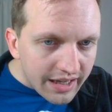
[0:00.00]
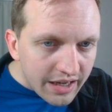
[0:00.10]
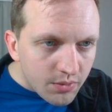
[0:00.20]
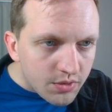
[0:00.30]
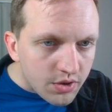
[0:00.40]

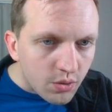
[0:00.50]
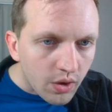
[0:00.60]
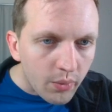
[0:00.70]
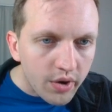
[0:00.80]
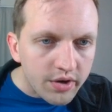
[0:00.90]
do I
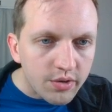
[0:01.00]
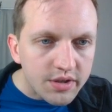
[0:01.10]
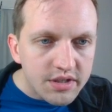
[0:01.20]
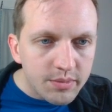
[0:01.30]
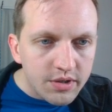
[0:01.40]
want to do this?
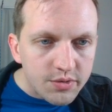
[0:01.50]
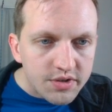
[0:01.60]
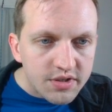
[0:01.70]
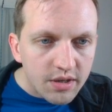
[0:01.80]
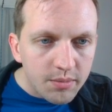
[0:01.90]
Let me do
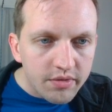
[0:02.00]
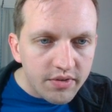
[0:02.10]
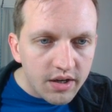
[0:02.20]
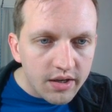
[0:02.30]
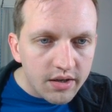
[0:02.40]

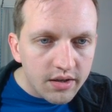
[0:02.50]
subdivide.